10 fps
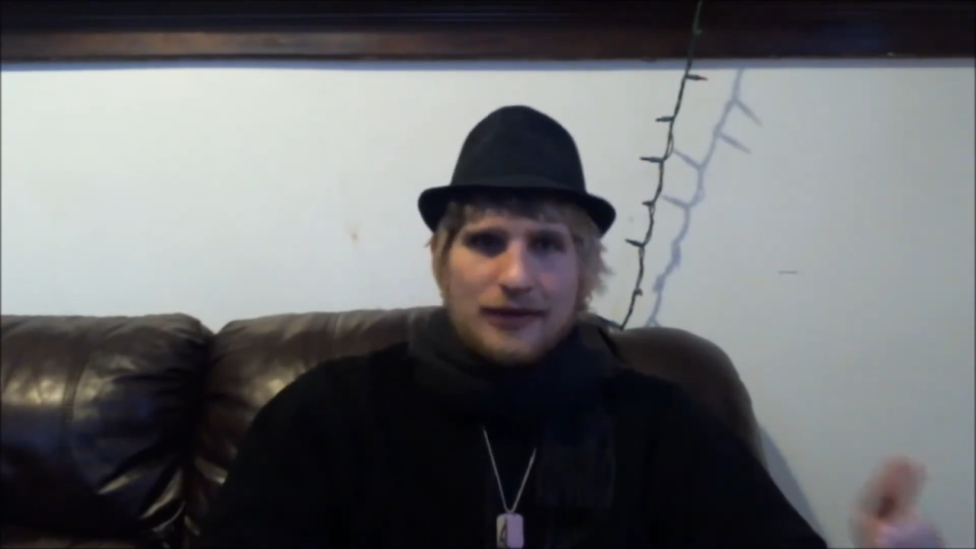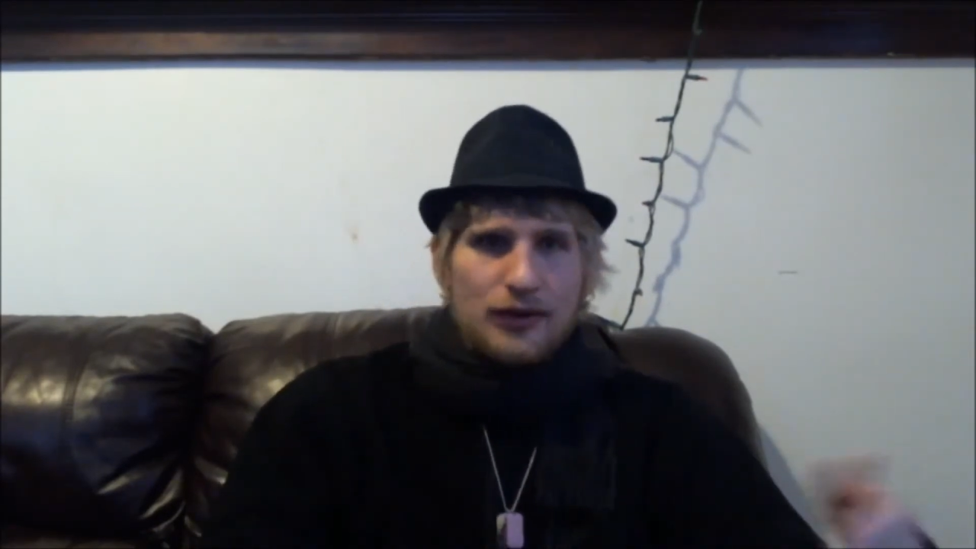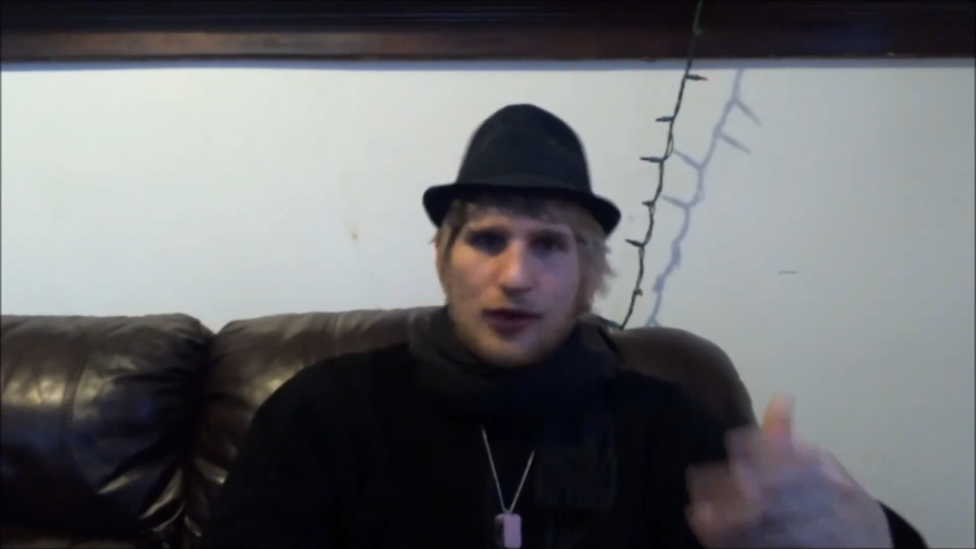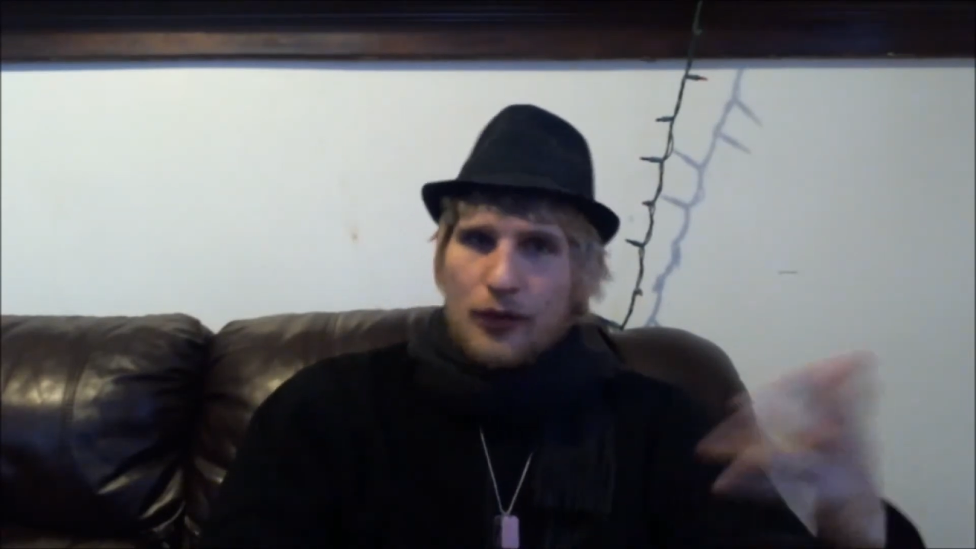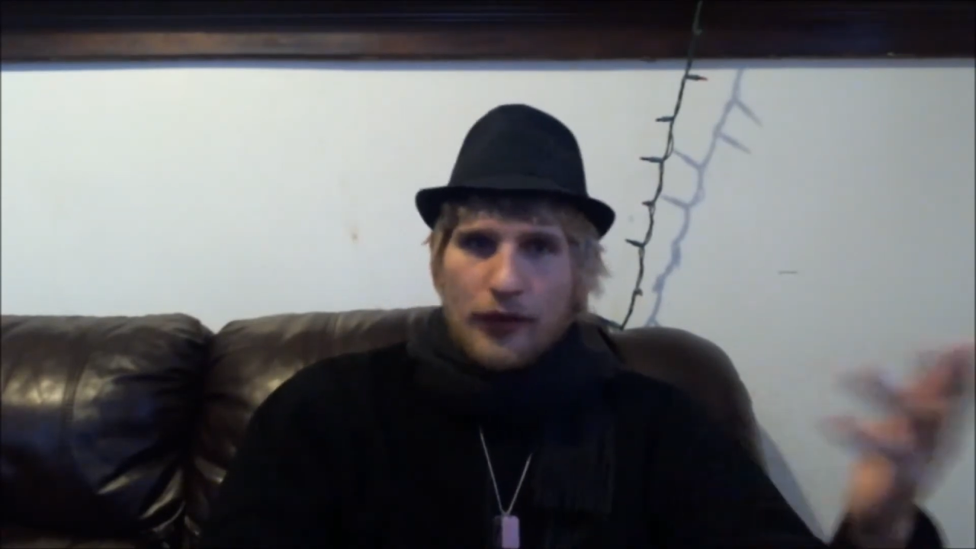
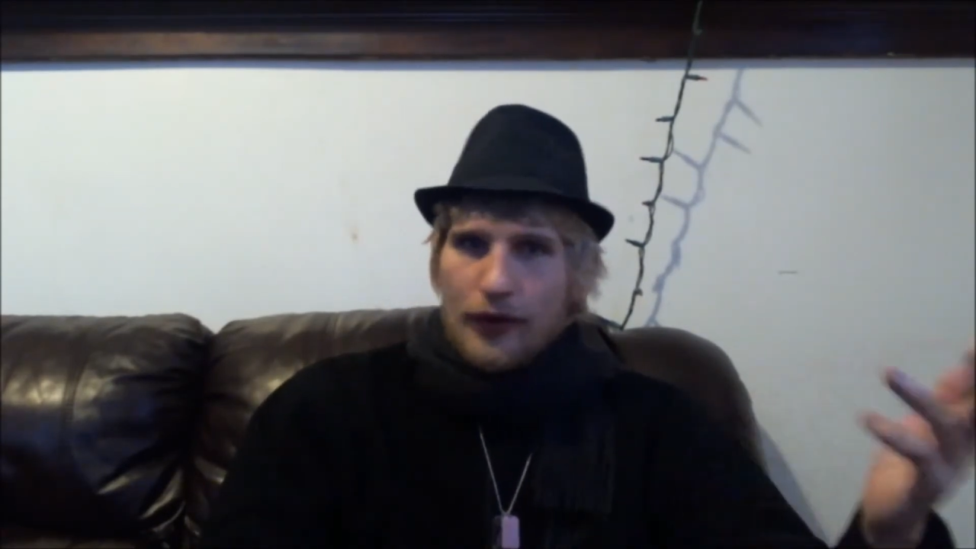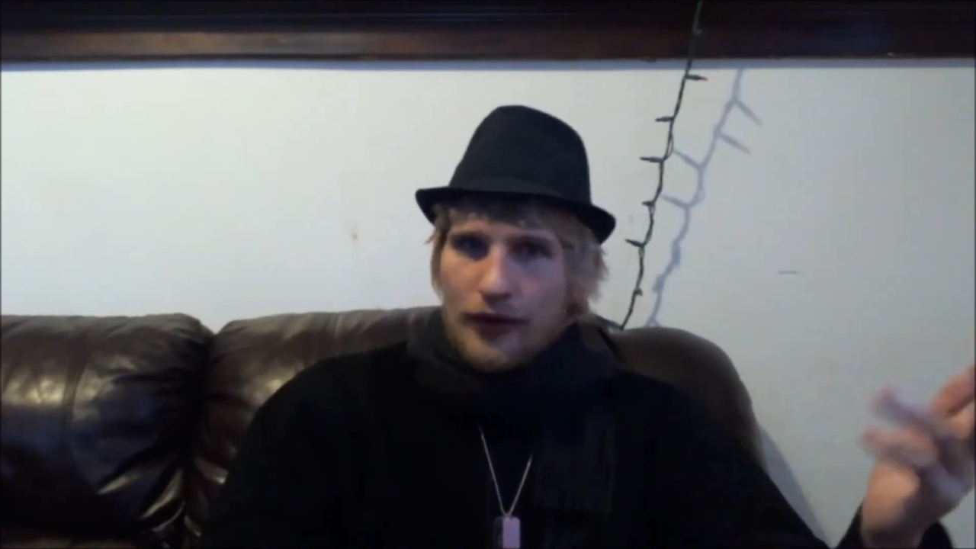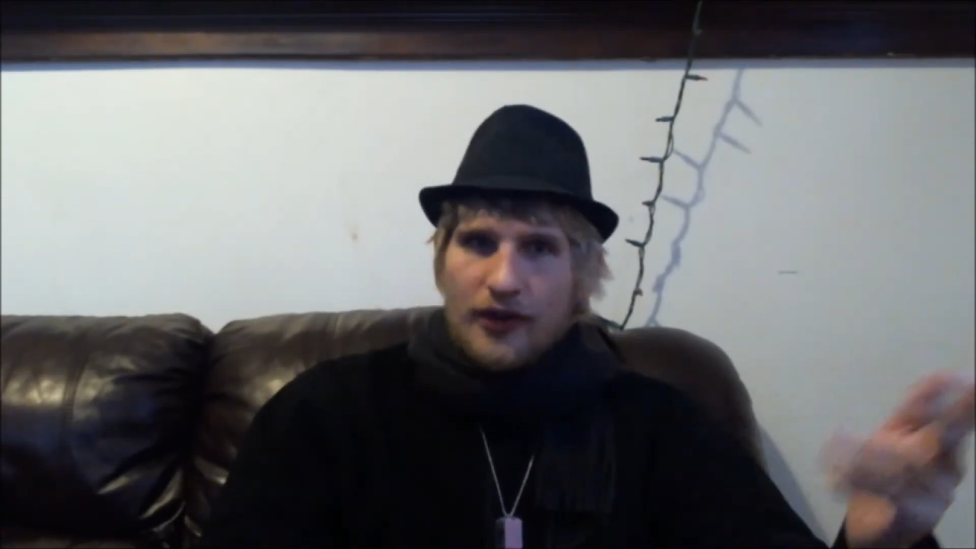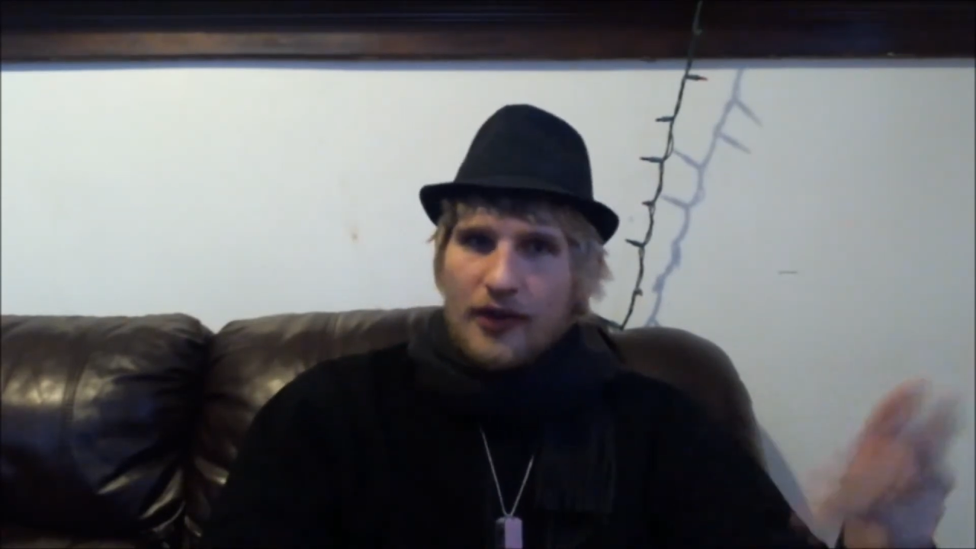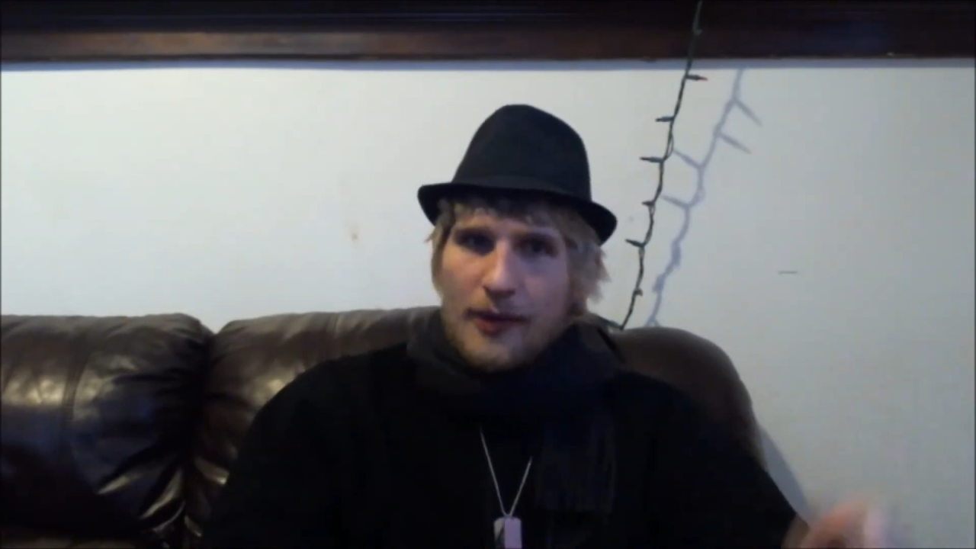
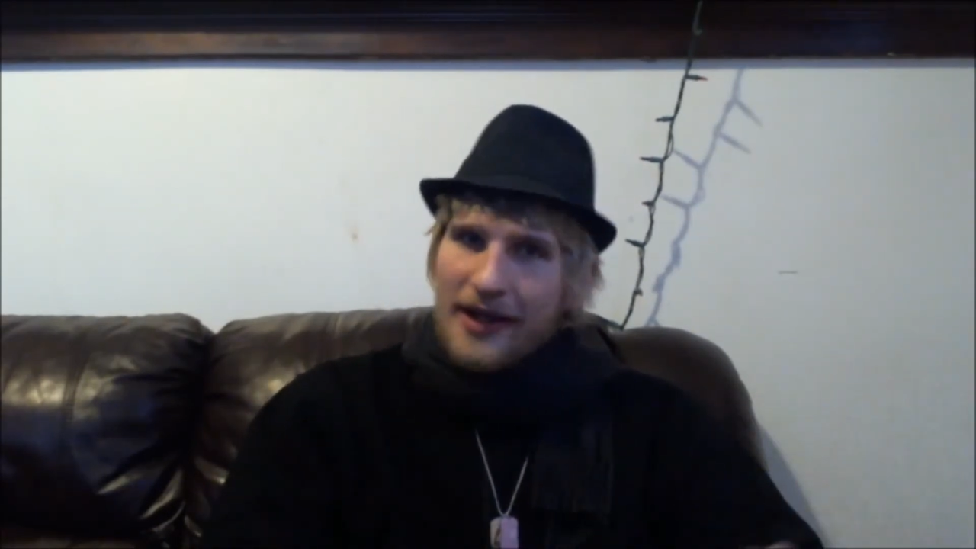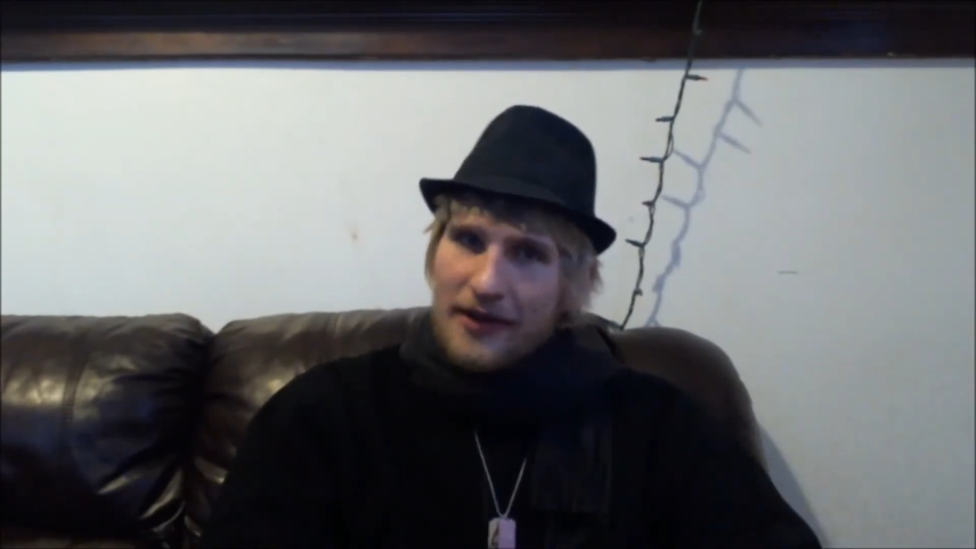2/3 of the way